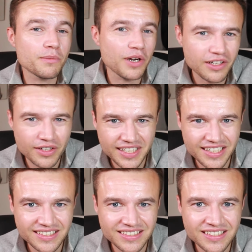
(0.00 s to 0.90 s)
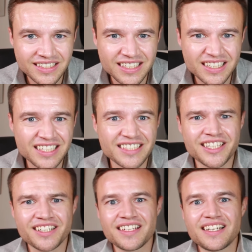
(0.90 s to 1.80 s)
my liking.
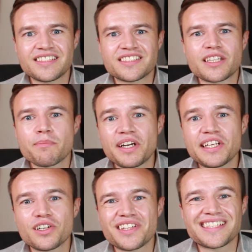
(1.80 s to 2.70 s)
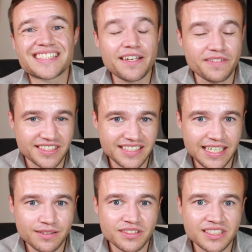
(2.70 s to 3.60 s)
Nonetheless, the money got there safe and
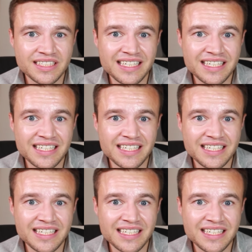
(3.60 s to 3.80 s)
sound,